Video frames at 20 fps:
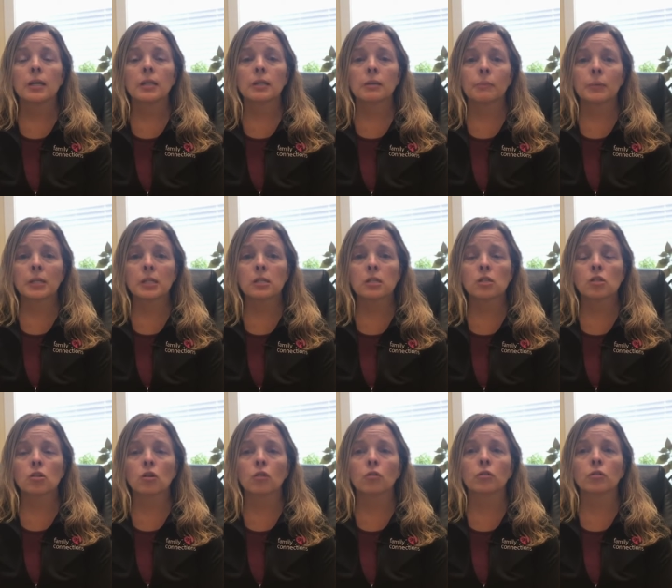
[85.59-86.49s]
the
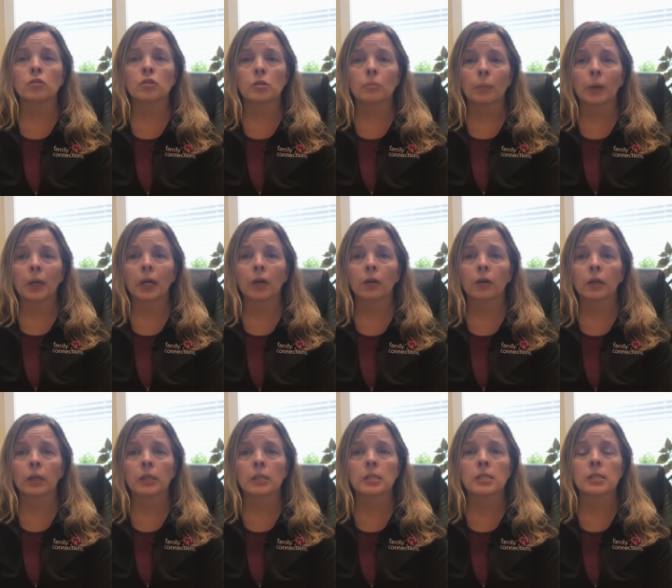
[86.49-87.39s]
business owners, the
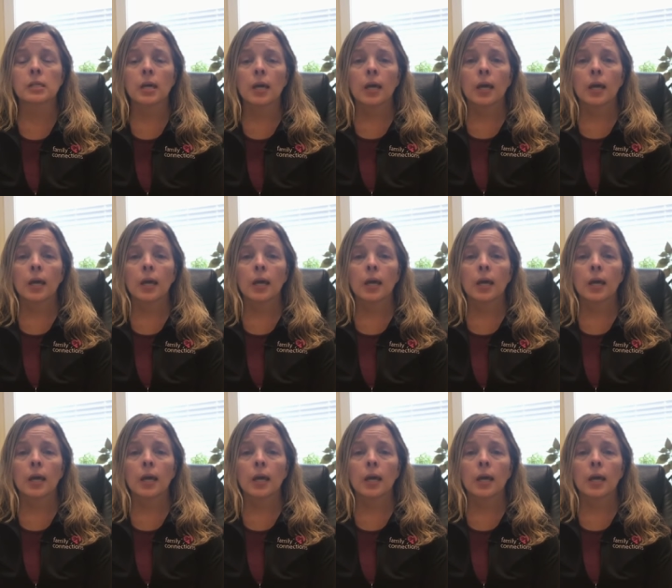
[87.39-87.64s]
parents,